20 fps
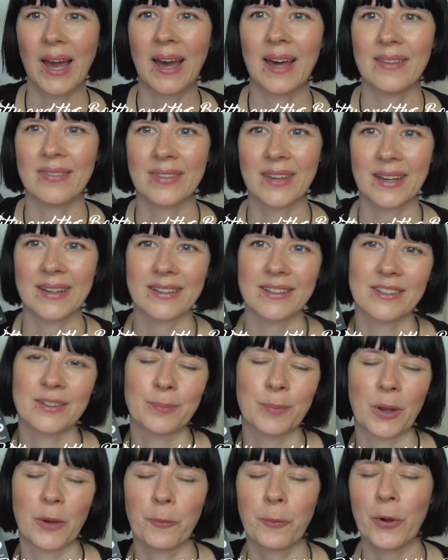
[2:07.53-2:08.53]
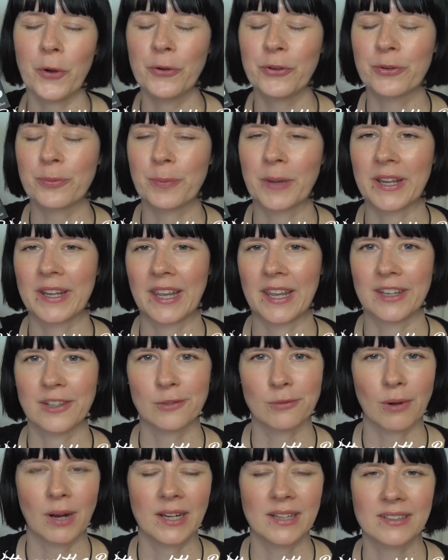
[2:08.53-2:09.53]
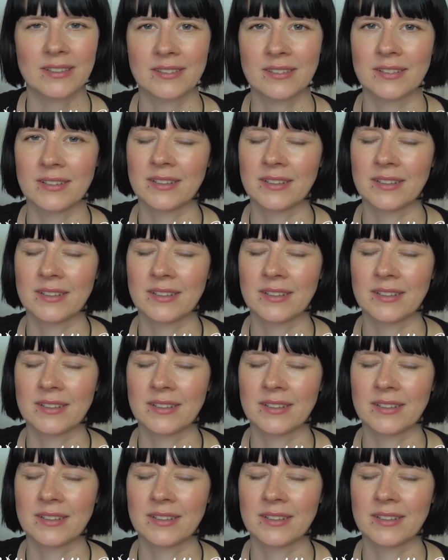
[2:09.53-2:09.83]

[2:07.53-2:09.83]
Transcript: and that is Bare Bones by Katie Reichs.